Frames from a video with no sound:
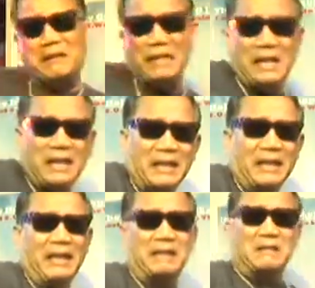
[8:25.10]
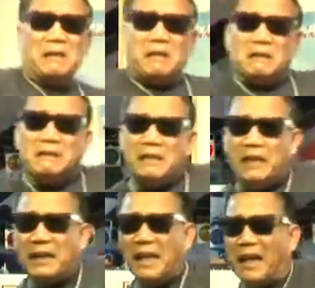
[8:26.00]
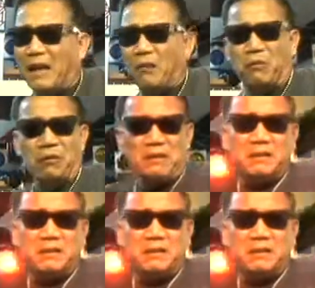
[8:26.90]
dig in, dig out,